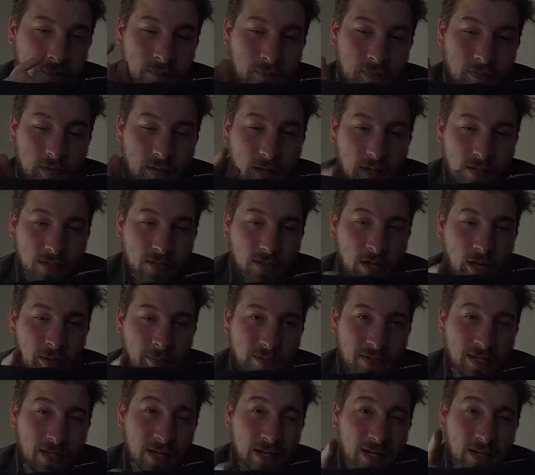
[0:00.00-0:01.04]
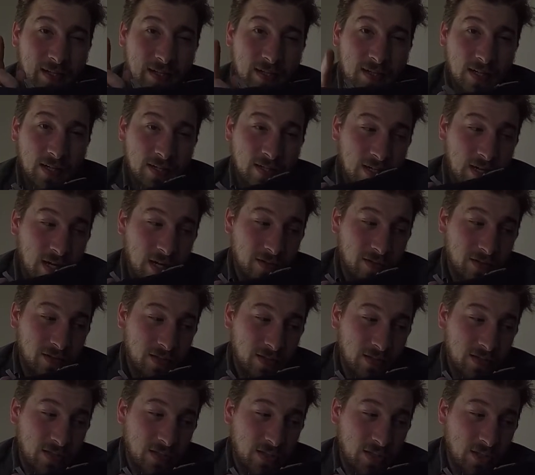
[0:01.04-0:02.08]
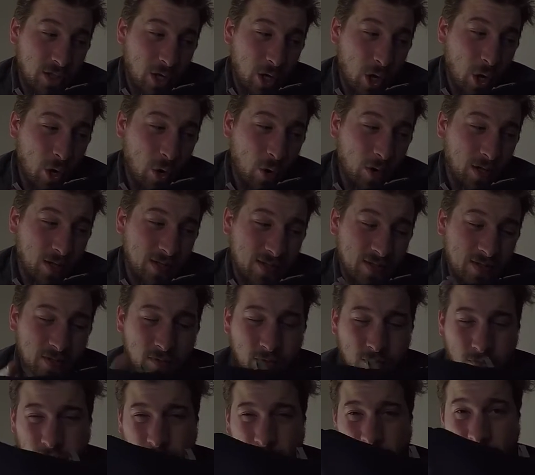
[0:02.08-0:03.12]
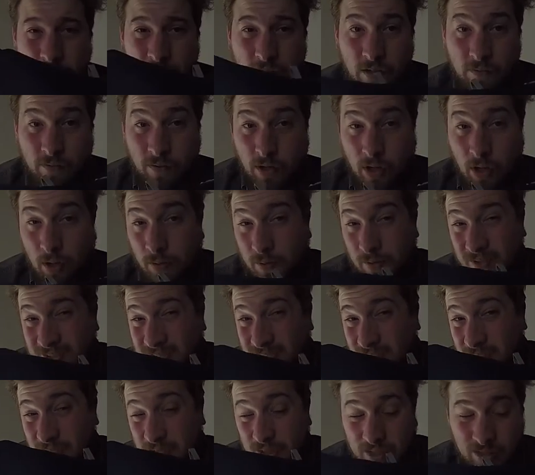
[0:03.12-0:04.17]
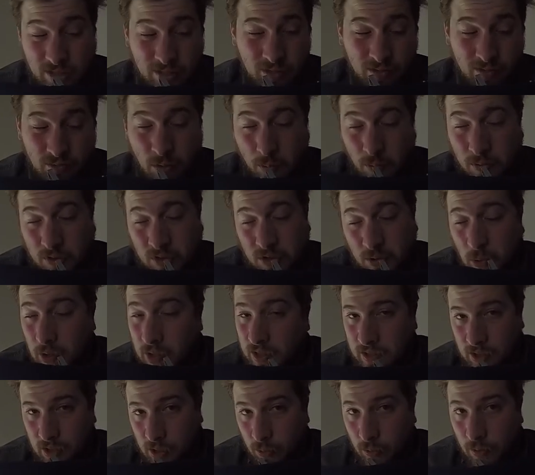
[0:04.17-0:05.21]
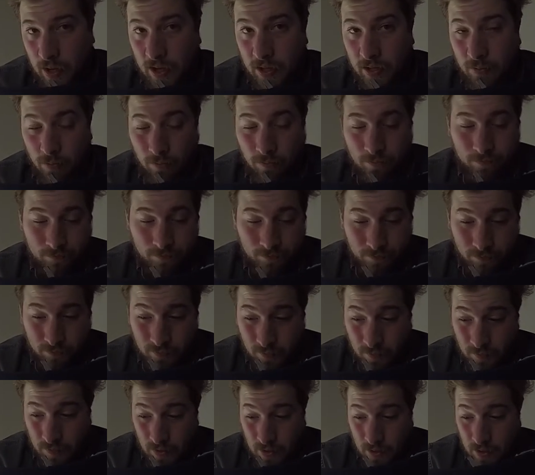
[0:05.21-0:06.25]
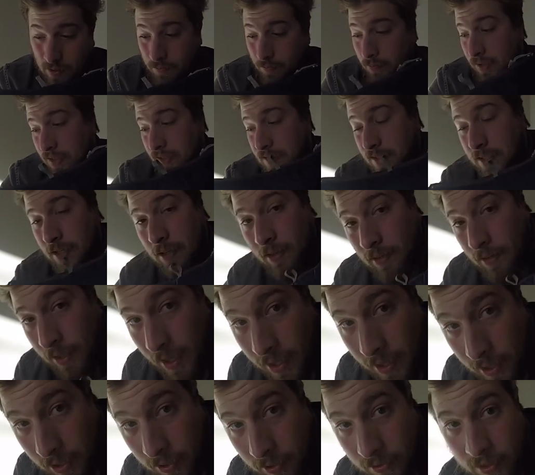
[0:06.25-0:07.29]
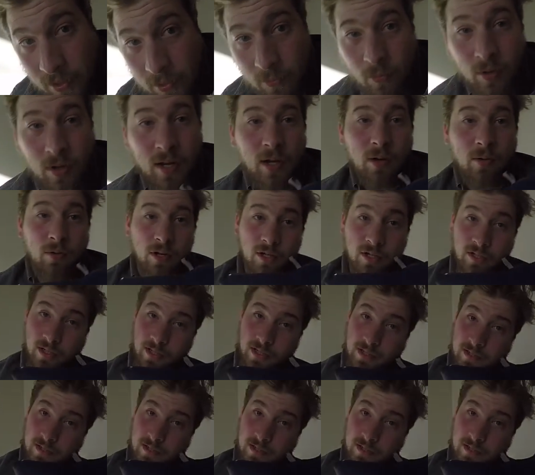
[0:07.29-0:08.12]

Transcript: This comes in at 6 ounces, so it's relatively almost twice the weight, but still lighter than what I originally